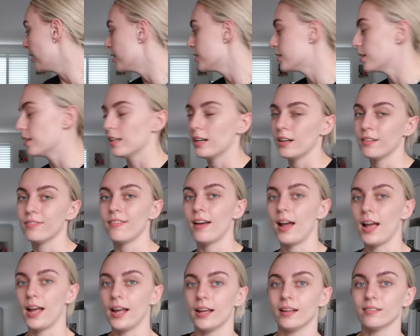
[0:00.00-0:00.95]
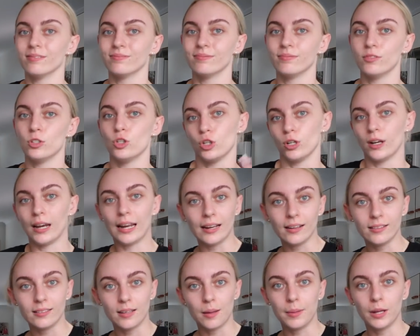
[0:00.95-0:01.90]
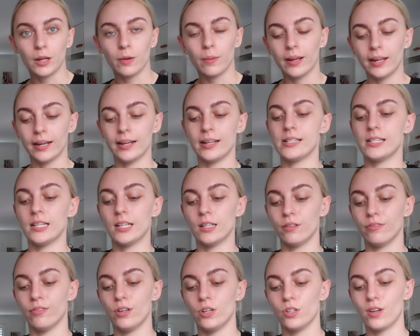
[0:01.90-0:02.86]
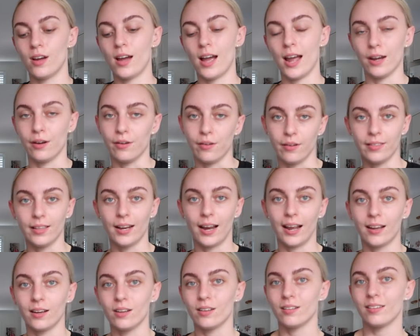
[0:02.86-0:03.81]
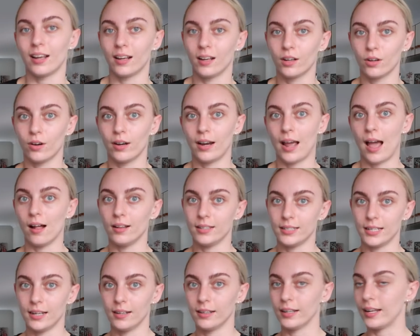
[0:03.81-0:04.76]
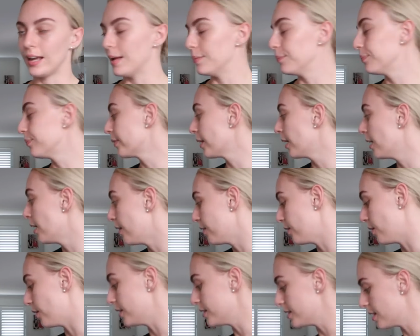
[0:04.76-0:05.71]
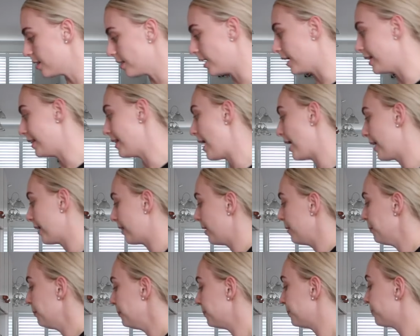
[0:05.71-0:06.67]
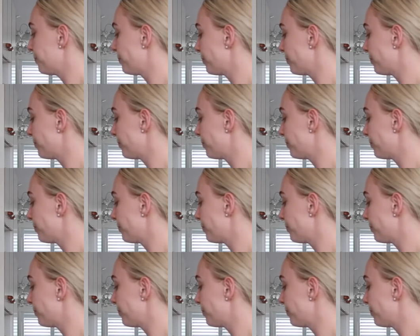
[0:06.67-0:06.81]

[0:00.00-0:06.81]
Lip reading: So that if I do need something quick and easy in the future, I know that I can just like go to Aldi and get those and that I like them.